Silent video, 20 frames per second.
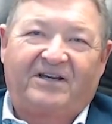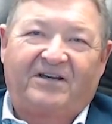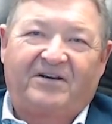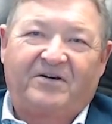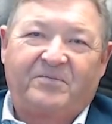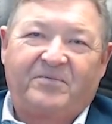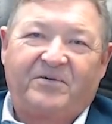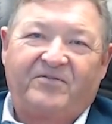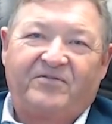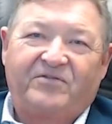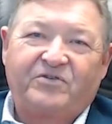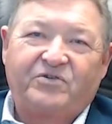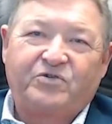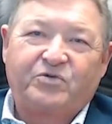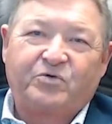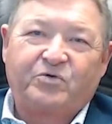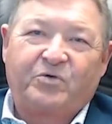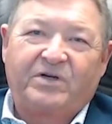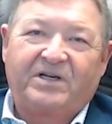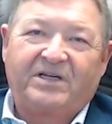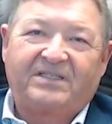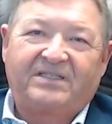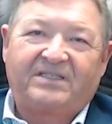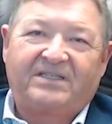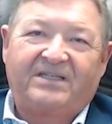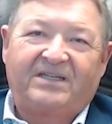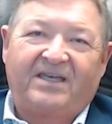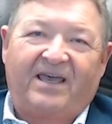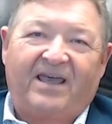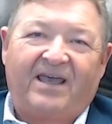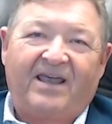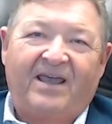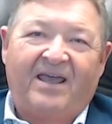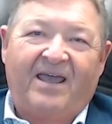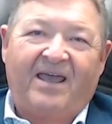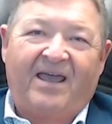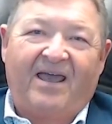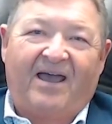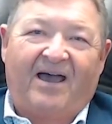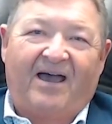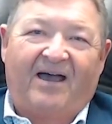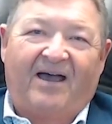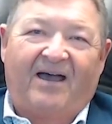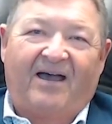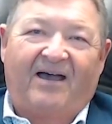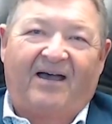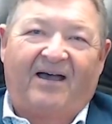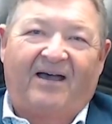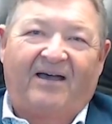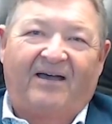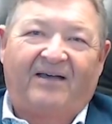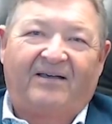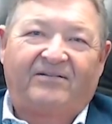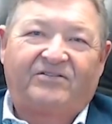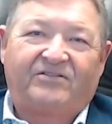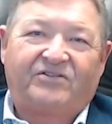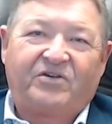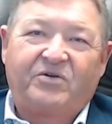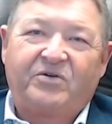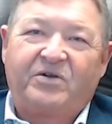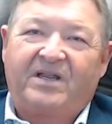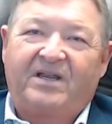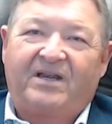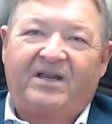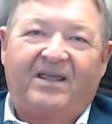I hope you've enjoyed it today. Tune in